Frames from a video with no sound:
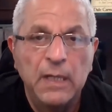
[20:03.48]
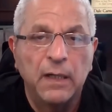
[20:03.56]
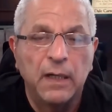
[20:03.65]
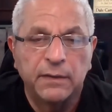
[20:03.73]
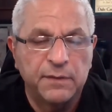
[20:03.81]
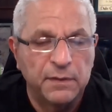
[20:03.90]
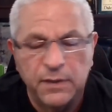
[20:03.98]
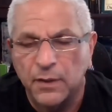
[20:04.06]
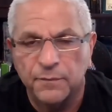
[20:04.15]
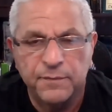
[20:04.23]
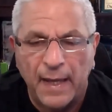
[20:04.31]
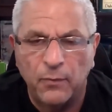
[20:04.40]
Uh, you
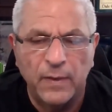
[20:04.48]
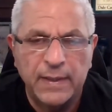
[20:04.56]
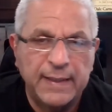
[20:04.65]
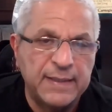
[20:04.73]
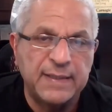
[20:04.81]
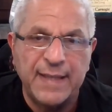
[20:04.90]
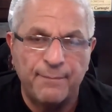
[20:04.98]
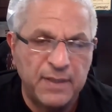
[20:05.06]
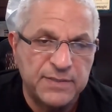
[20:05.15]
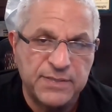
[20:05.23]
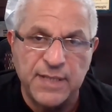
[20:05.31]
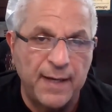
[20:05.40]
know, I don't want to get into that
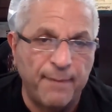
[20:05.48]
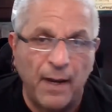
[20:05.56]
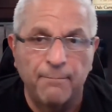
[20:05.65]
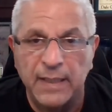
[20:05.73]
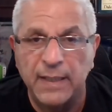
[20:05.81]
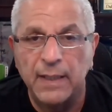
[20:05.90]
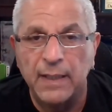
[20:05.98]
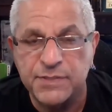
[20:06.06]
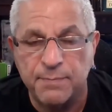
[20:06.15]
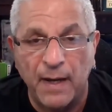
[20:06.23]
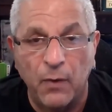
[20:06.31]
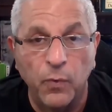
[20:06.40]
because it's not about me. It's
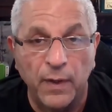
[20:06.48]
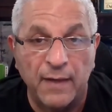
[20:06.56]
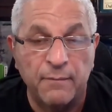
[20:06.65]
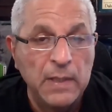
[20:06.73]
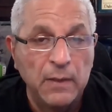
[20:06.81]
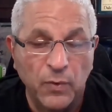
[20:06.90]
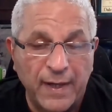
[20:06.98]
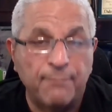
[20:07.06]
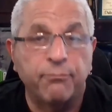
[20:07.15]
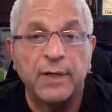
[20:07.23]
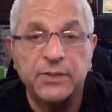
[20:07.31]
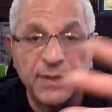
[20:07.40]
about what I what I
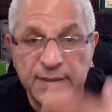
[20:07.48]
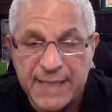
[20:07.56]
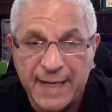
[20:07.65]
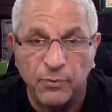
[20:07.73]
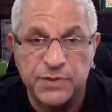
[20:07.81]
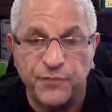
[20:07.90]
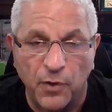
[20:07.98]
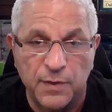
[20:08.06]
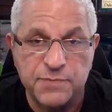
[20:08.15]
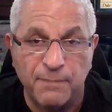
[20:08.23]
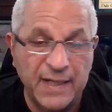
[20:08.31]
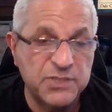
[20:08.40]
bring to the table as far
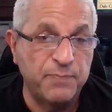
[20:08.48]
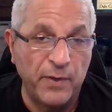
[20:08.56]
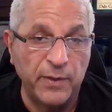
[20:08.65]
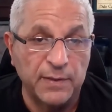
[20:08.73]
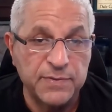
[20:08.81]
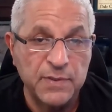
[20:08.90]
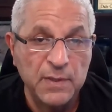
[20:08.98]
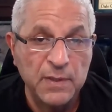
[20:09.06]
as my experience.